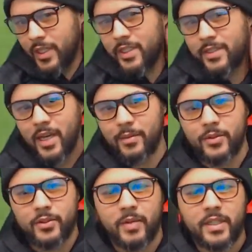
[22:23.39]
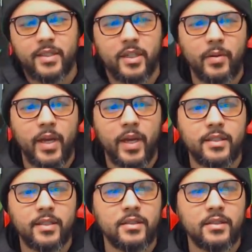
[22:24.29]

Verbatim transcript: need to stop using my setbacks.